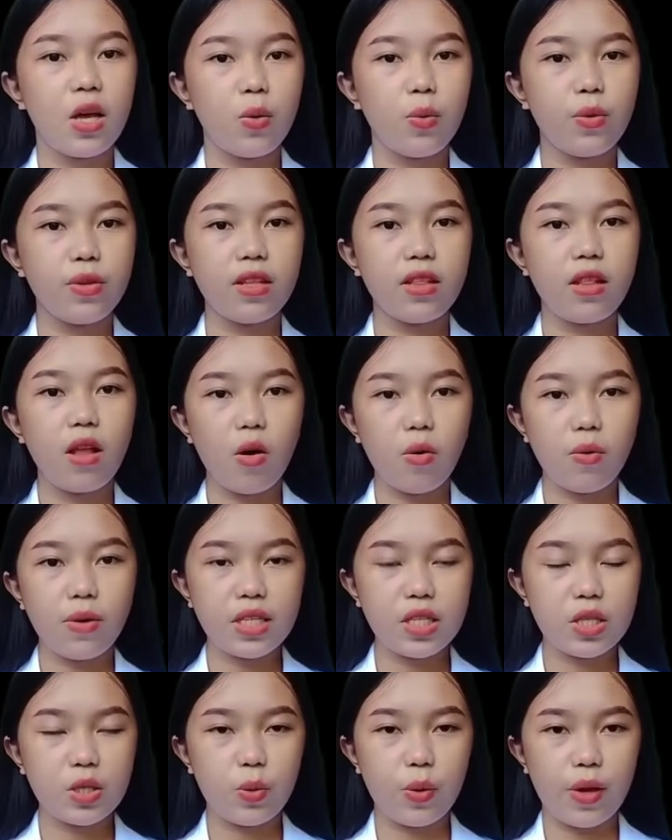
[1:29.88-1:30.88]
with the
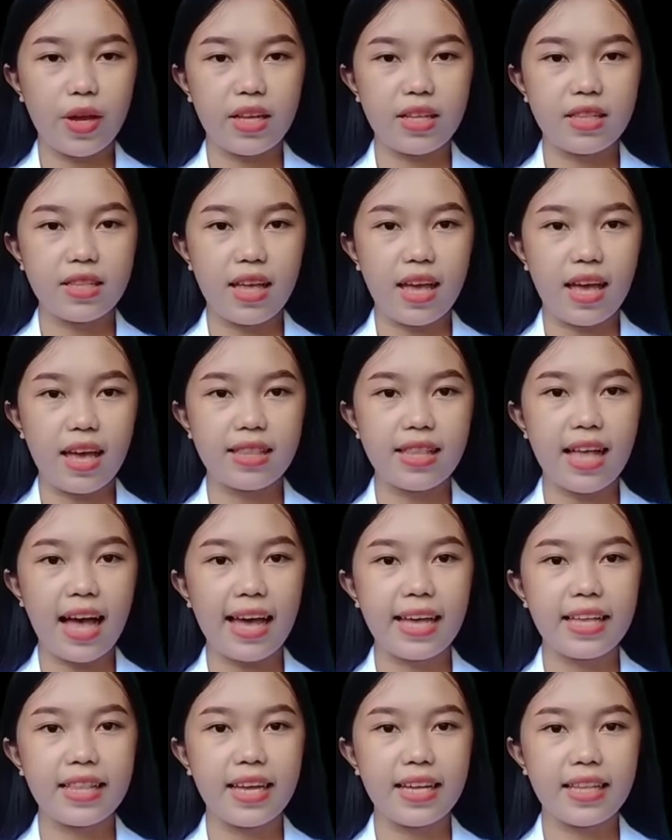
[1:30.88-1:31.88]
lowest weight and
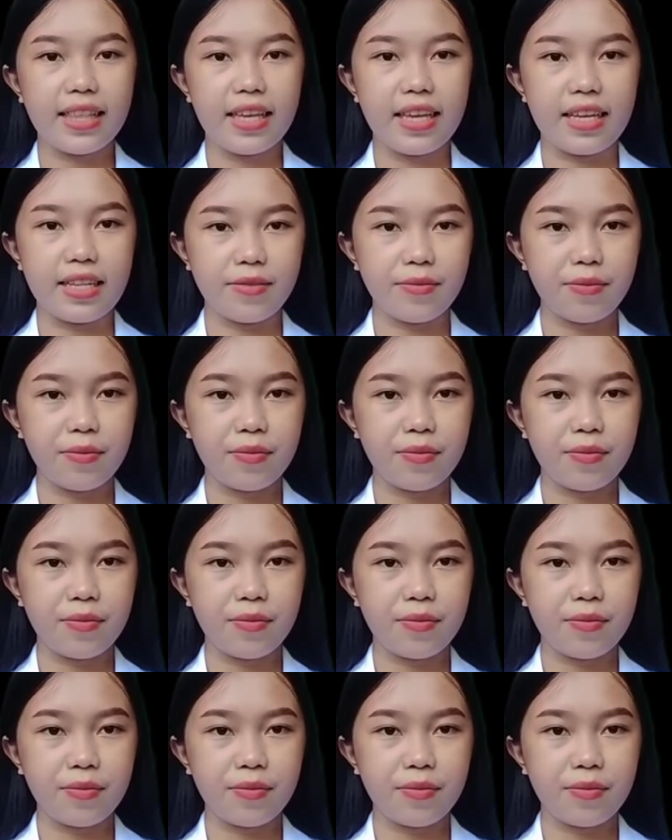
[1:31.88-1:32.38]
highlight it,